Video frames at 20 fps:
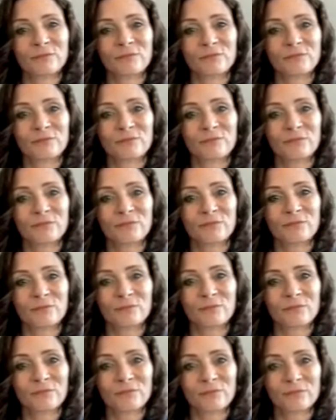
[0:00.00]

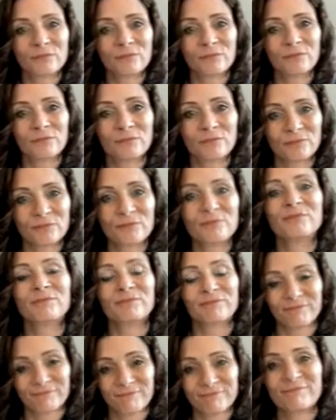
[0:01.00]

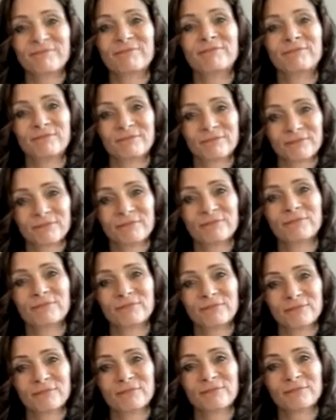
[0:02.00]

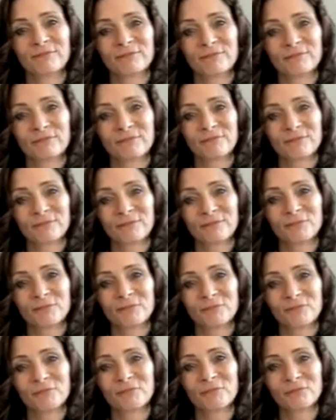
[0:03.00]

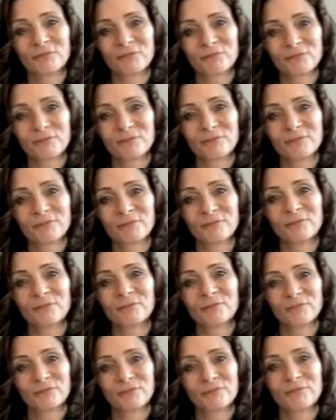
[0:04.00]

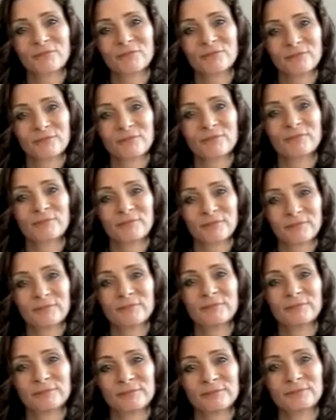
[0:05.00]

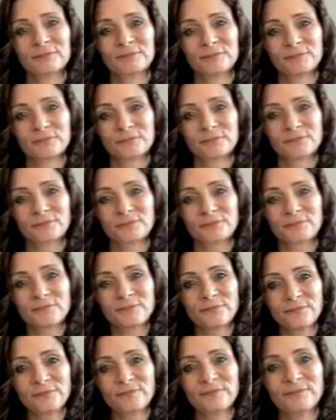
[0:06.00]

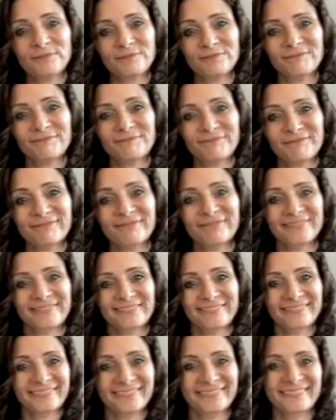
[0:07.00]
This person isn't speaking.